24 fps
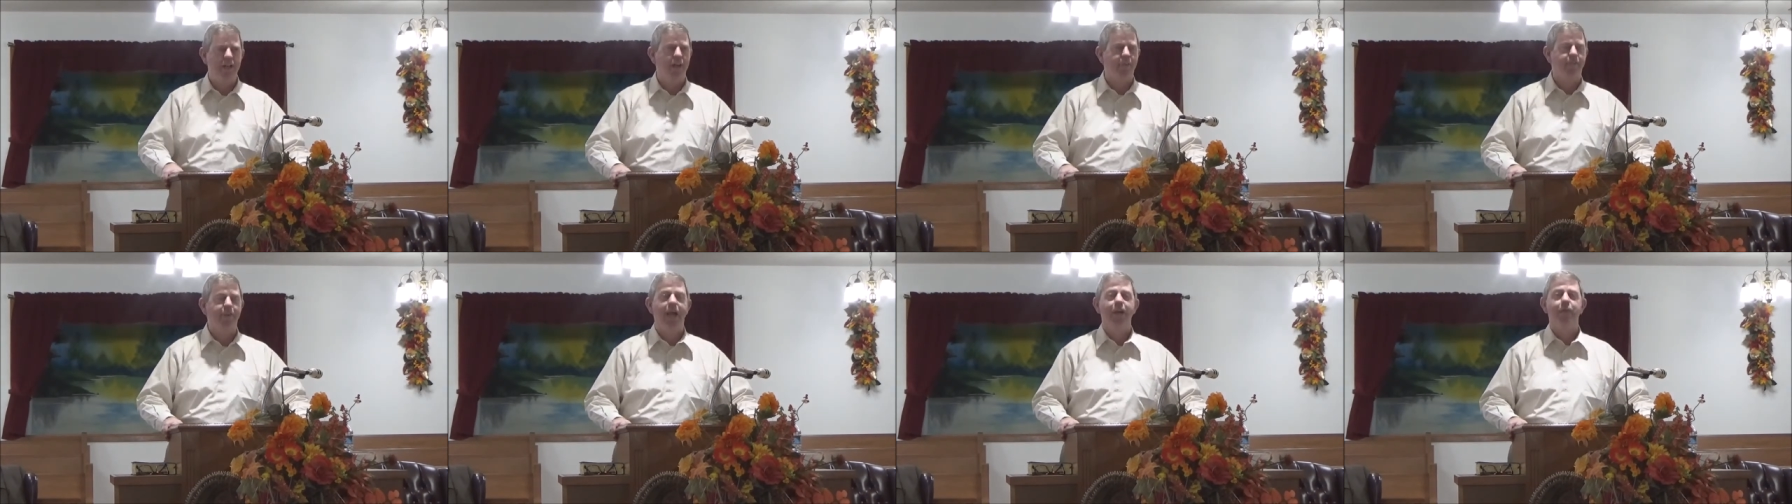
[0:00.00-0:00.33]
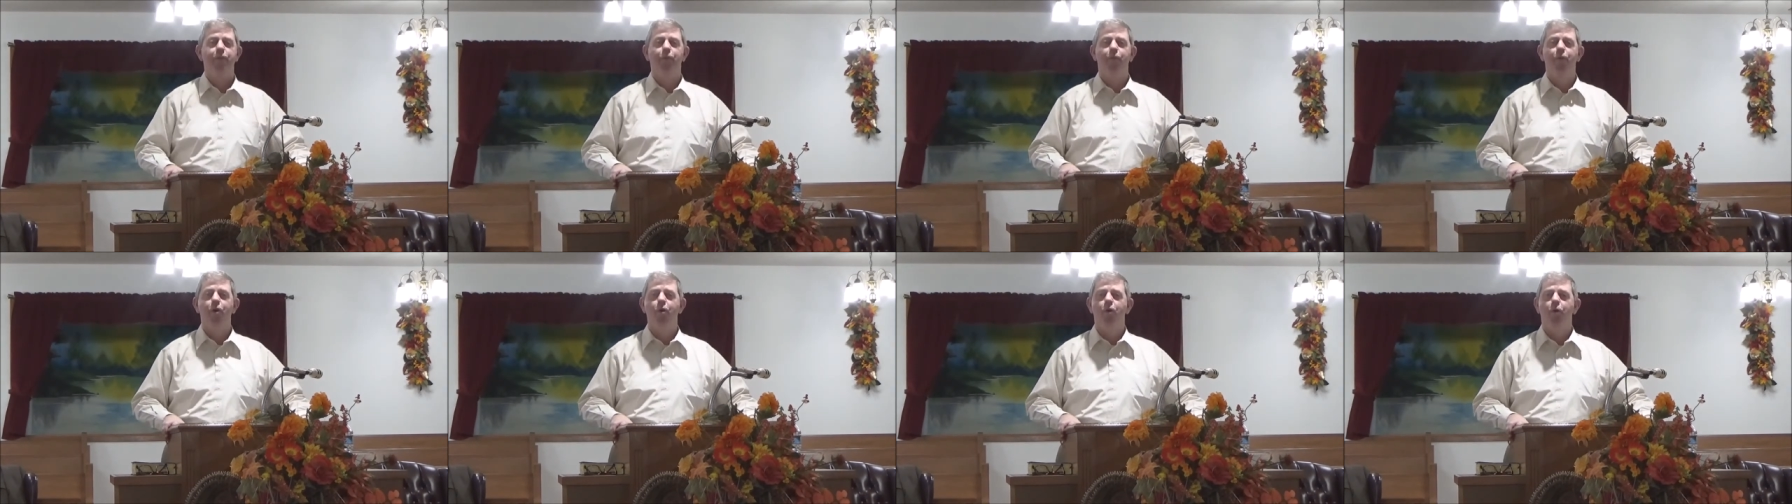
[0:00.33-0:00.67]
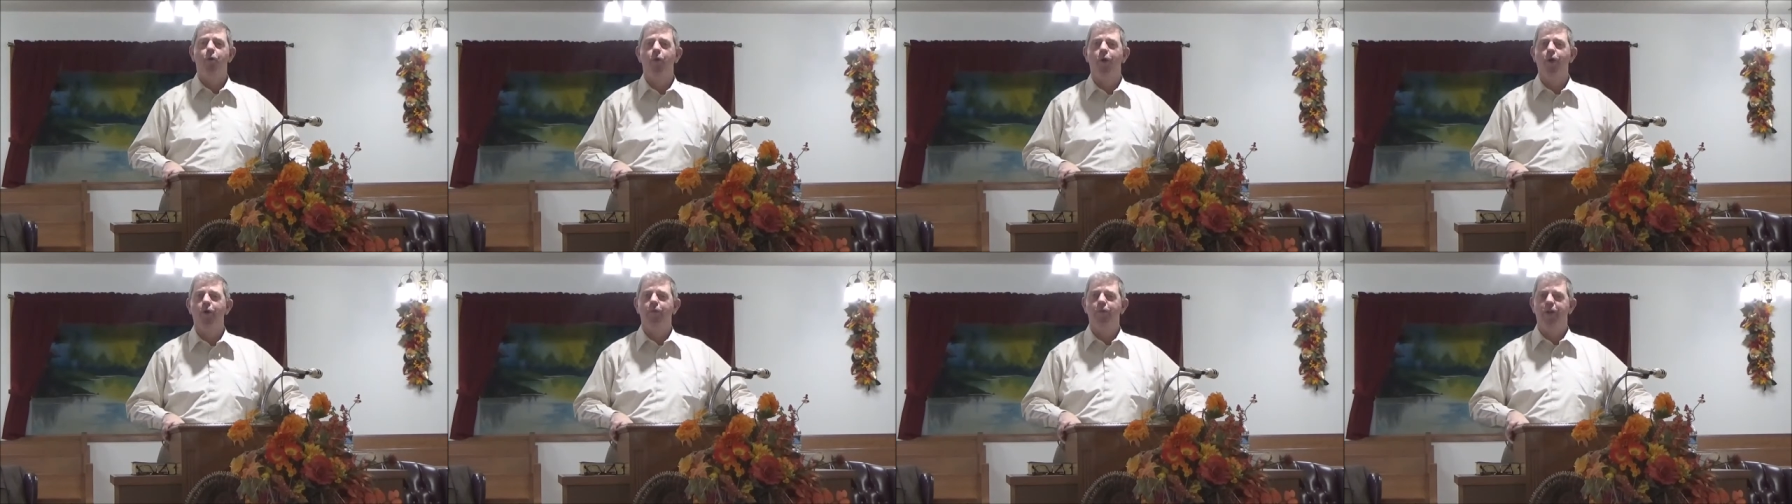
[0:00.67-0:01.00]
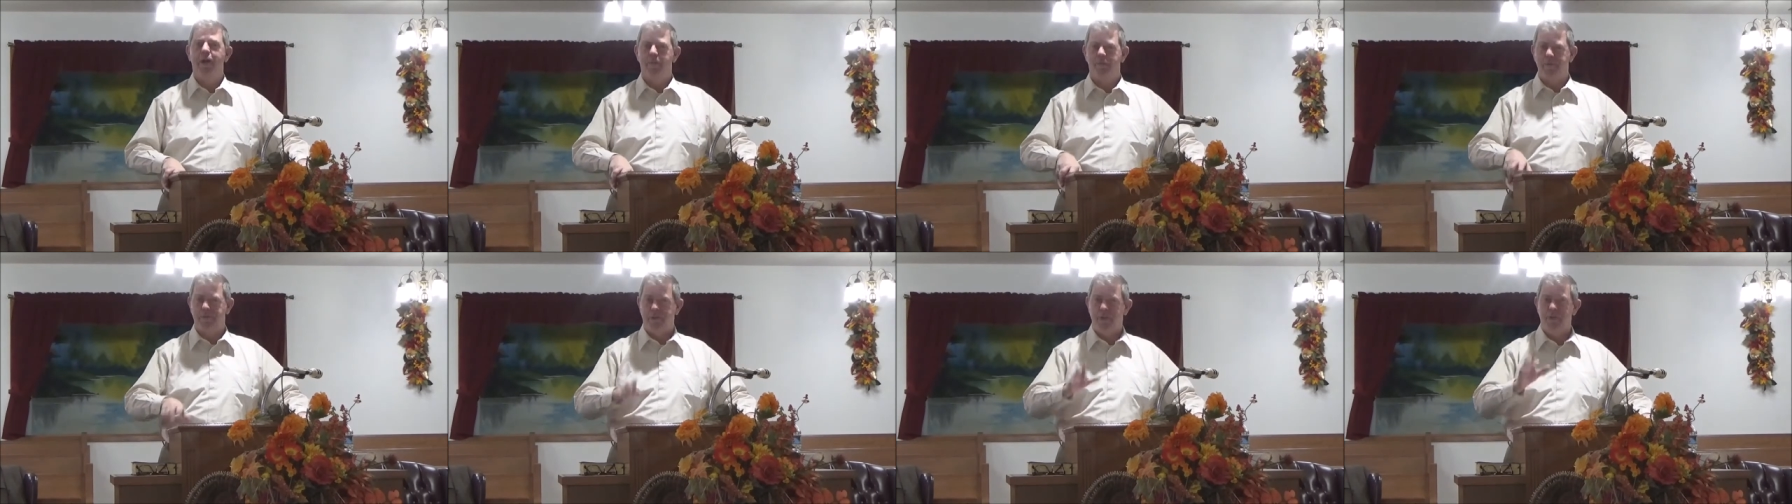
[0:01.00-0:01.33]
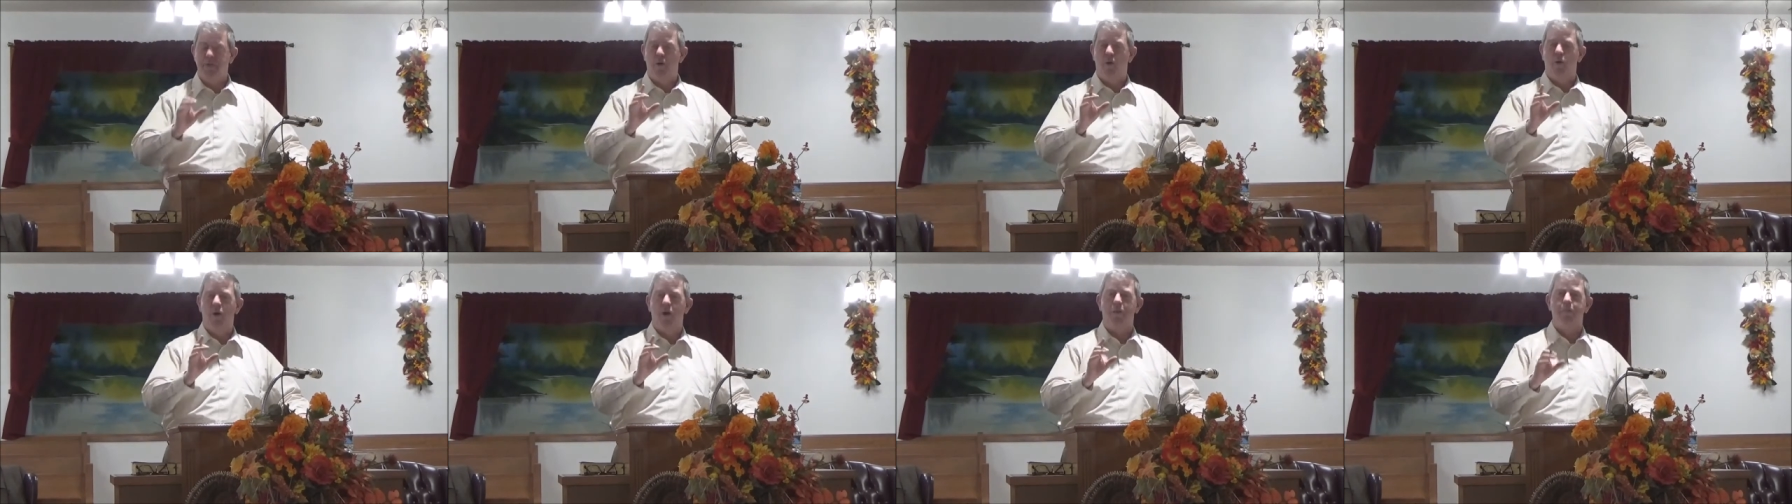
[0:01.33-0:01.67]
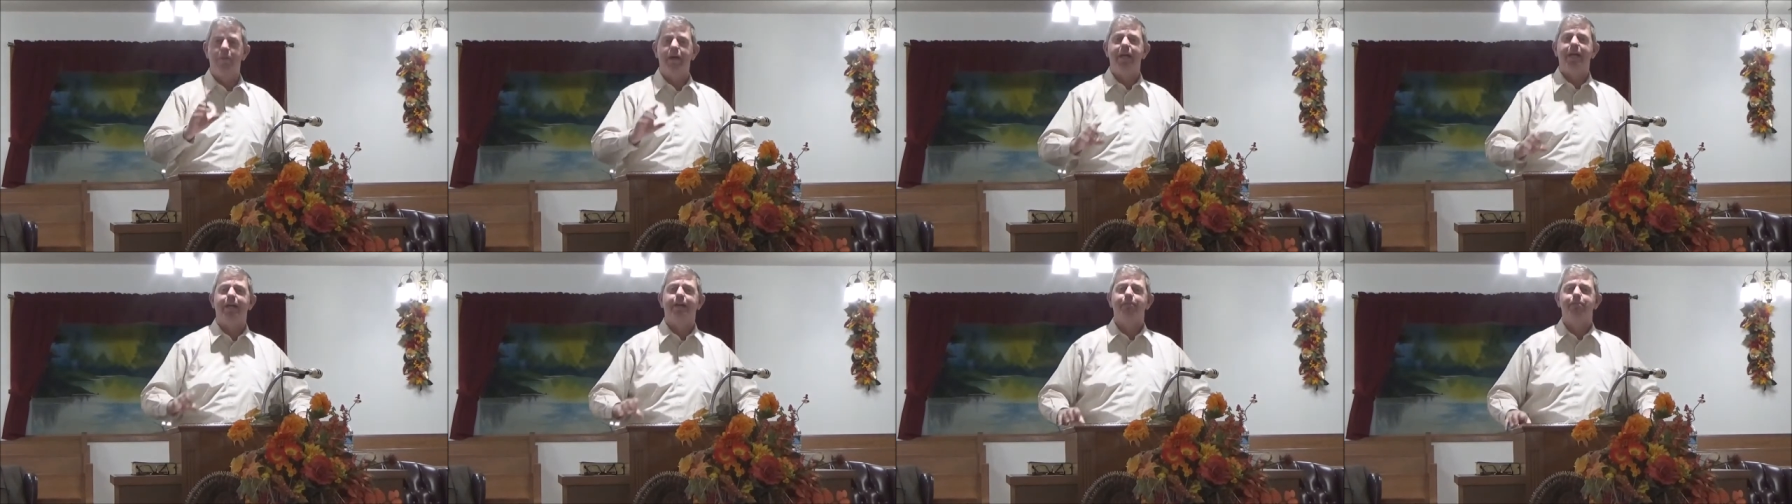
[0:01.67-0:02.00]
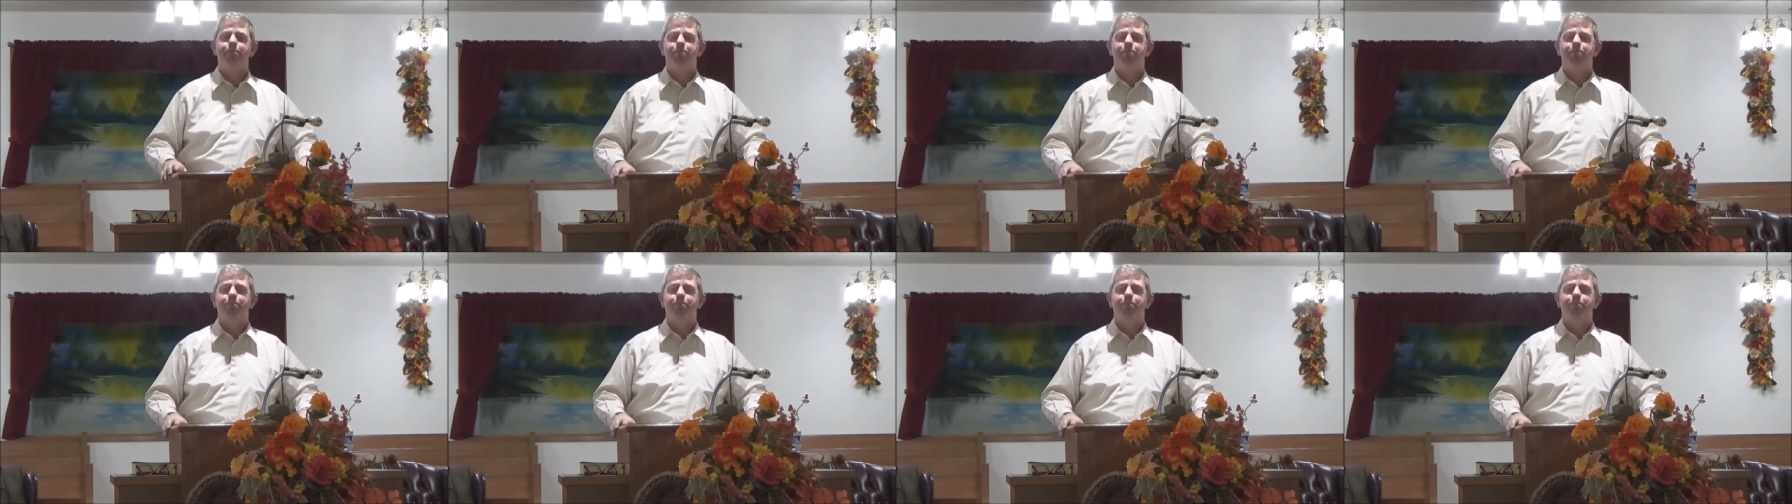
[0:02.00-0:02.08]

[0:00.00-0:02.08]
I've got the wrong word there, but you know what I mean.